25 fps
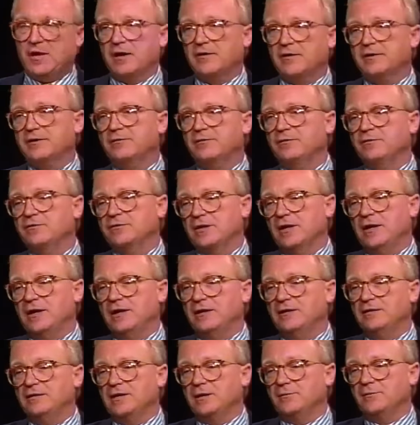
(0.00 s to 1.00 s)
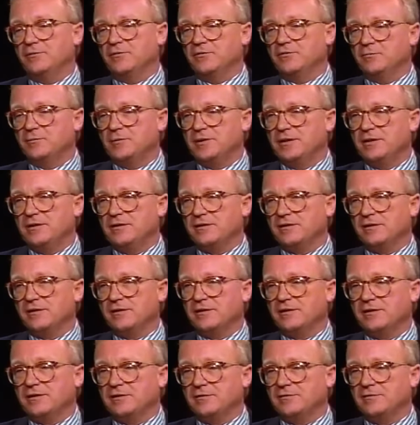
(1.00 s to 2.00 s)
Articles on
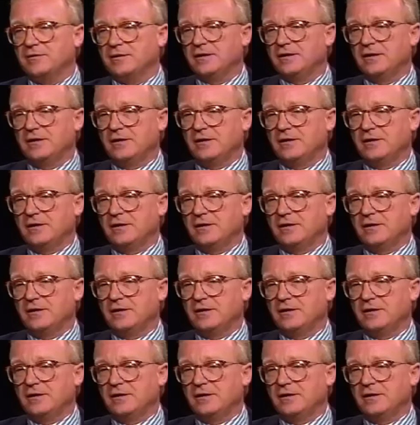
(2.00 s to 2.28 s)
doublespeak,